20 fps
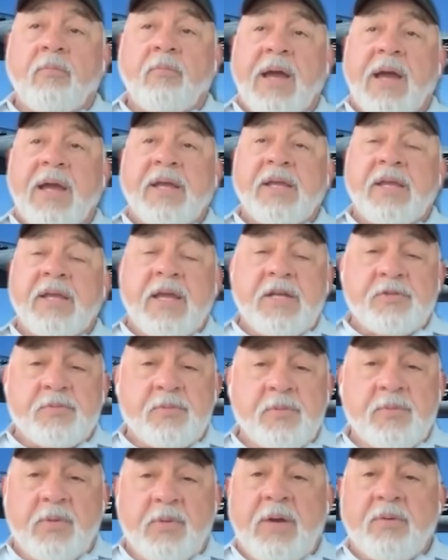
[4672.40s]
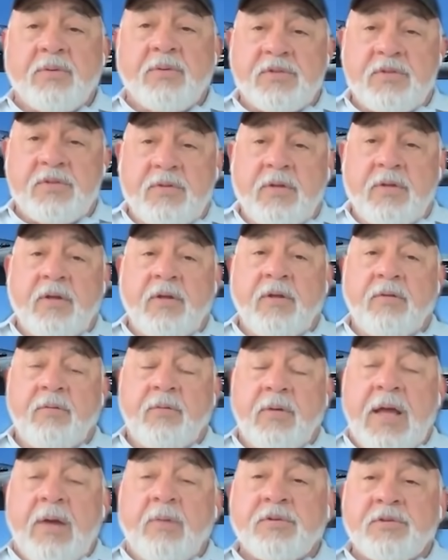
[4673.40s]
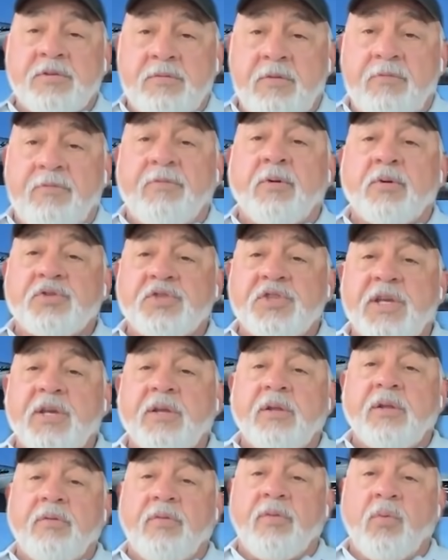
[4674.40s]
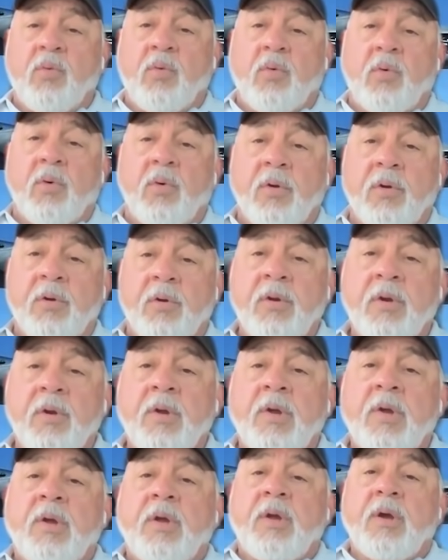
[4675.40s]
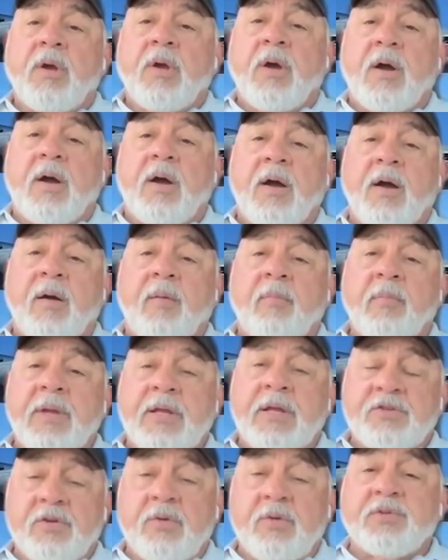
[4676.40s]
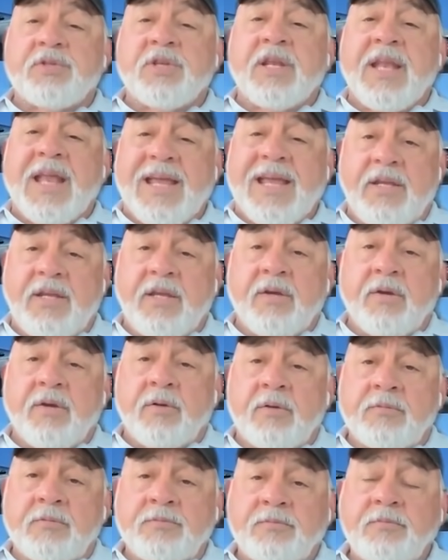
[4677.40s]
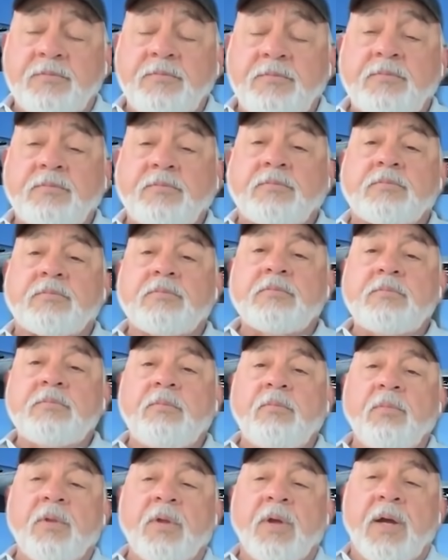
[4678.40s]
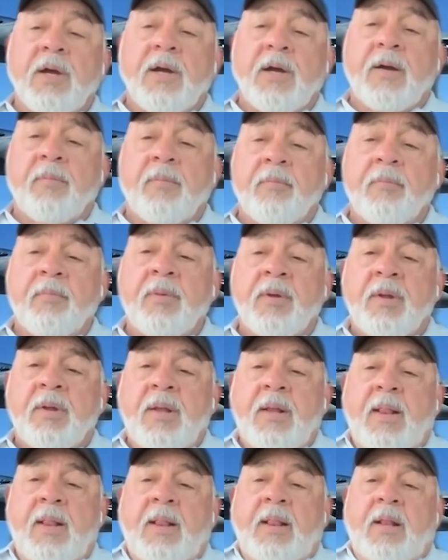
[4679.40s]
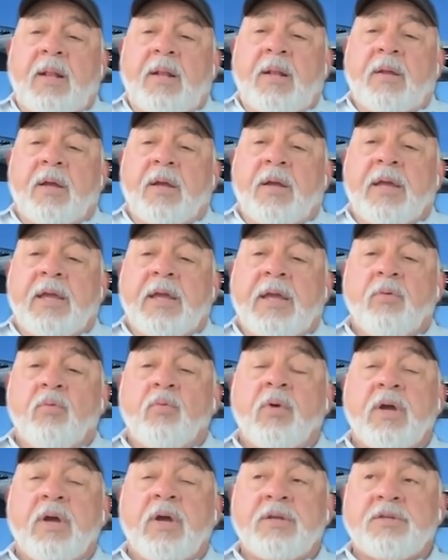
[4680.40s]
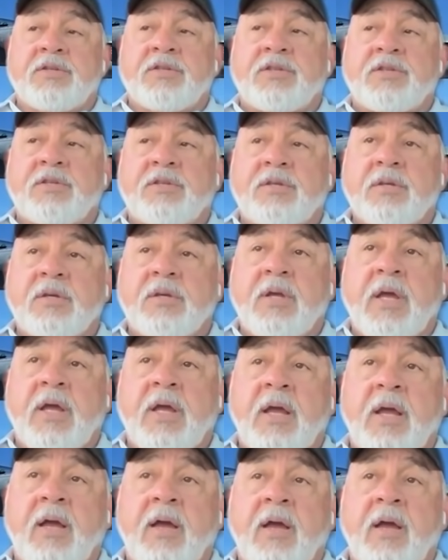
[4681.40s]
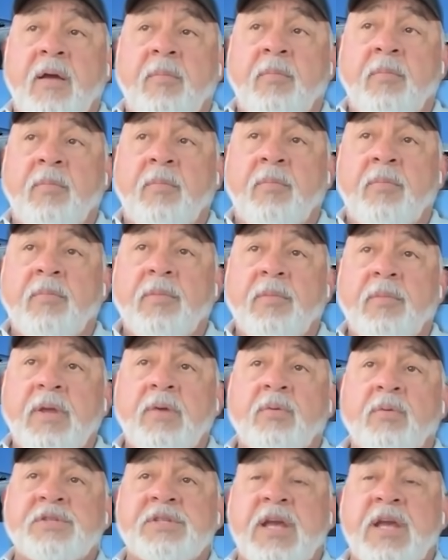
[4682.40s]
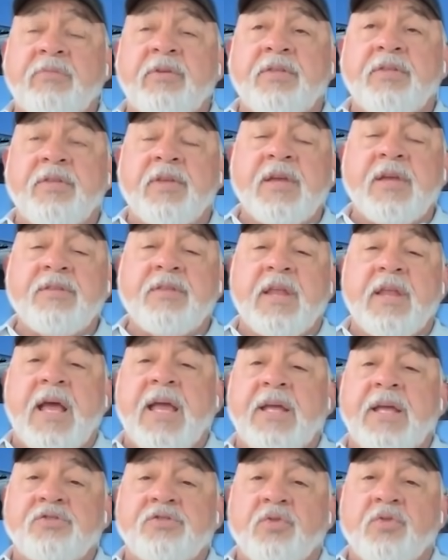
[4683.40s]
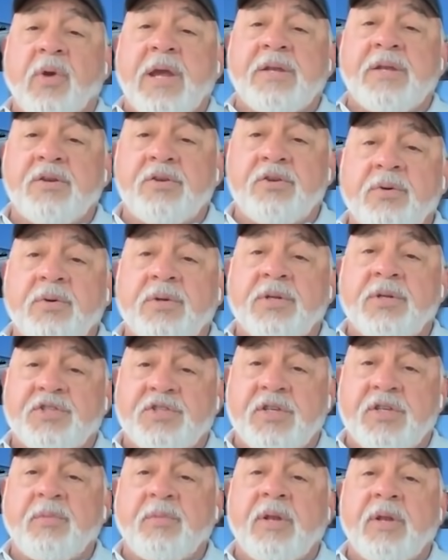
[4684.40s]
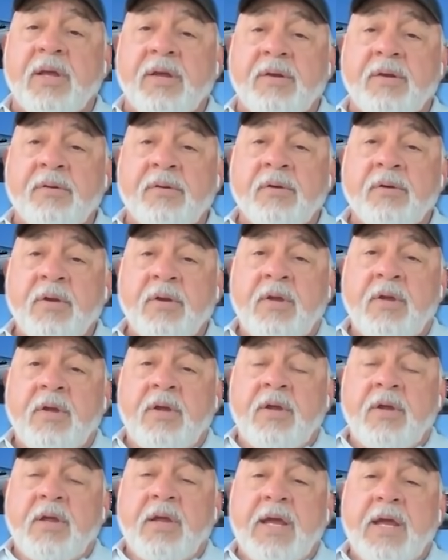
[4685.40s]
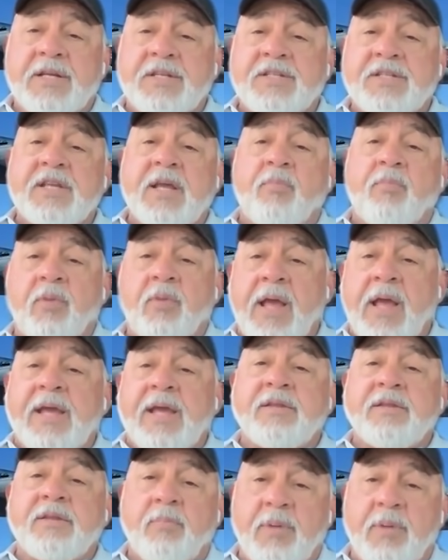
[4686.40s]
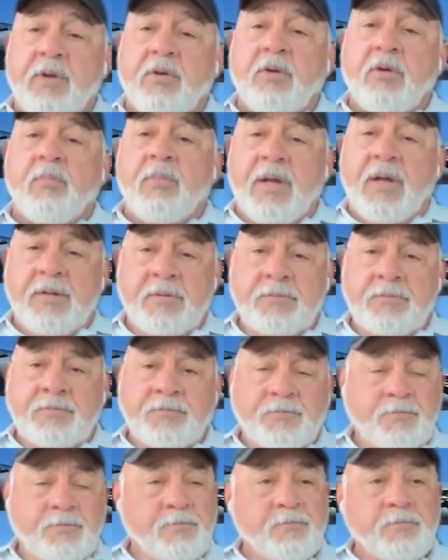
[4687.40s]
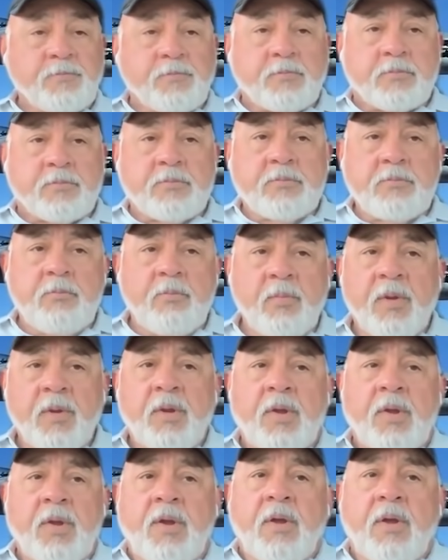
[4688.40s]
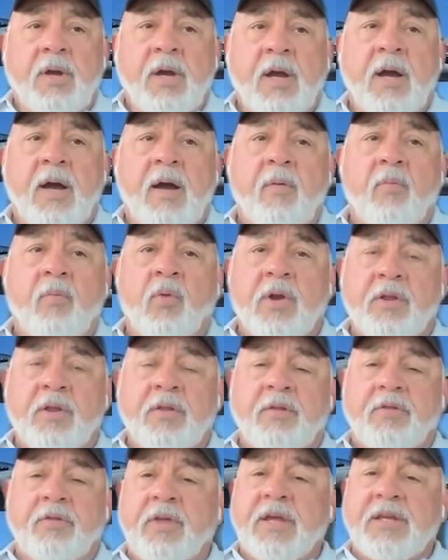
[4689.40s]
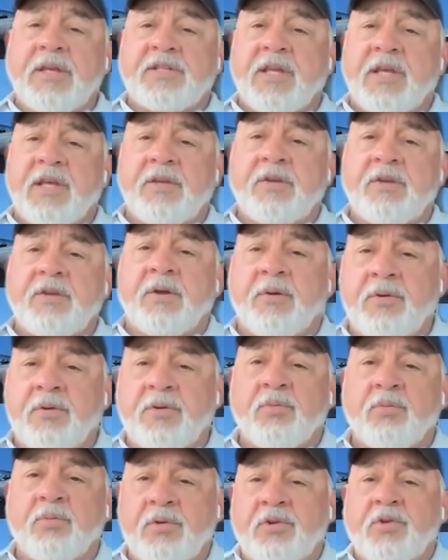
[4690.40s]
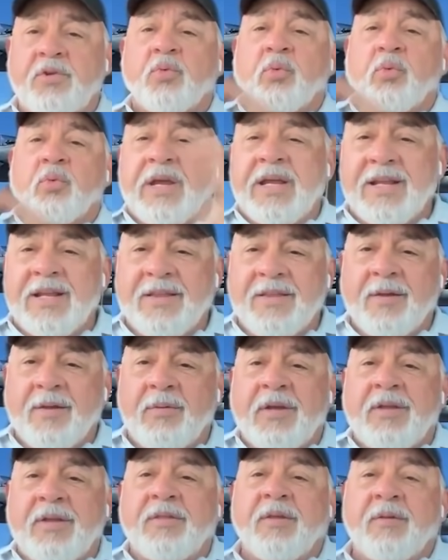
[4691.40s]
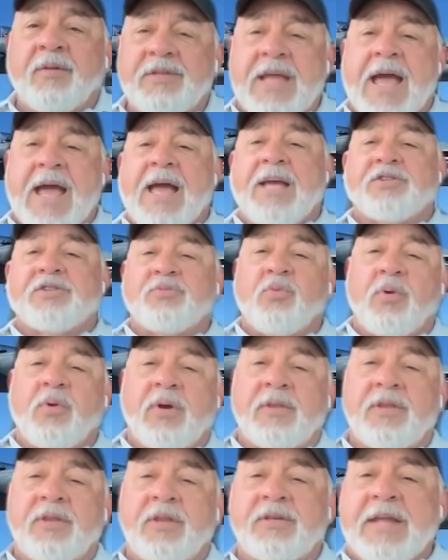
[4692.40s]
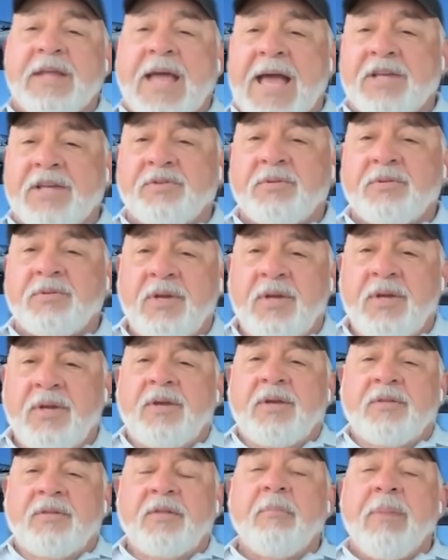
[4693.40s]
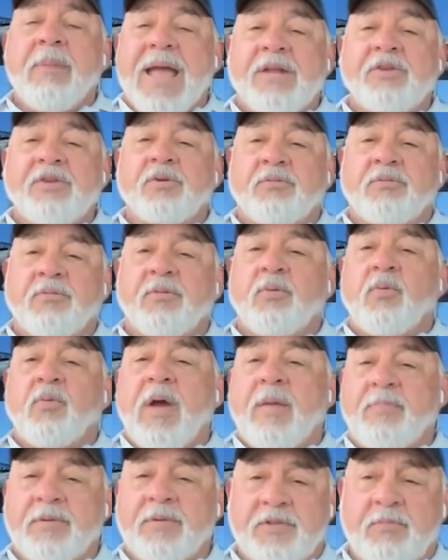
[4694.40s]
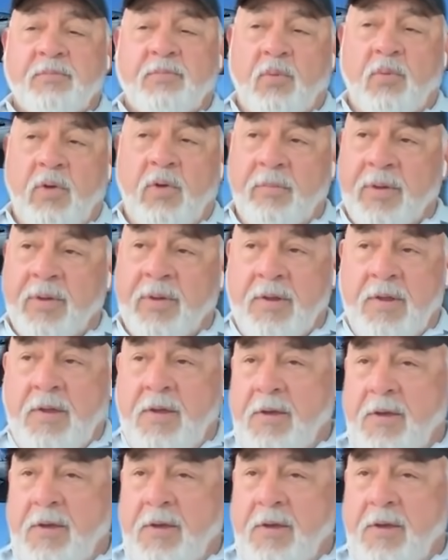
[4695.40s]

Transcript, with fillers: my engagement, I was the, I was the first kill of the war. Um, and so it was a night kill. Um, it was, um, It was everything that I had trained do in a simulator, except when I hit the pickle button. Uh, one of the things that you know you you read in the in the dash the dash the manual for weapons employment,